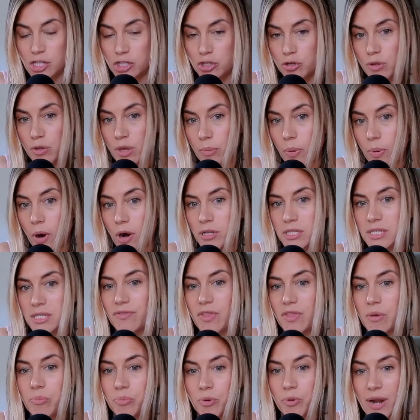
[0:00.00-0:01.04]
to the parts of
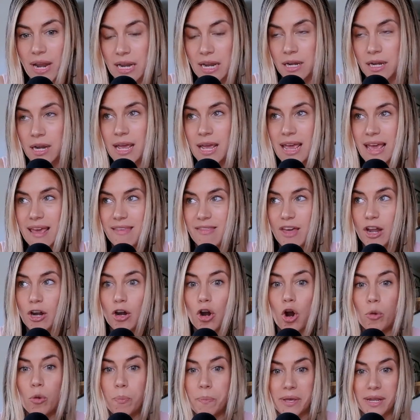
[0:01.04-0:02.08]
the brain that are
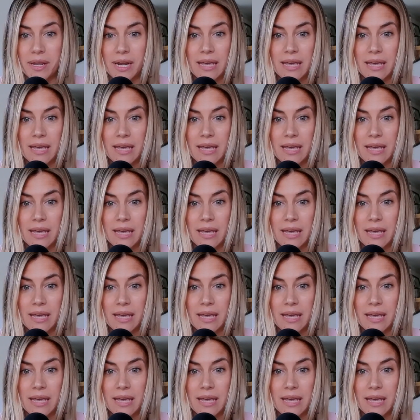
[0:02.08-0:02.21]
open.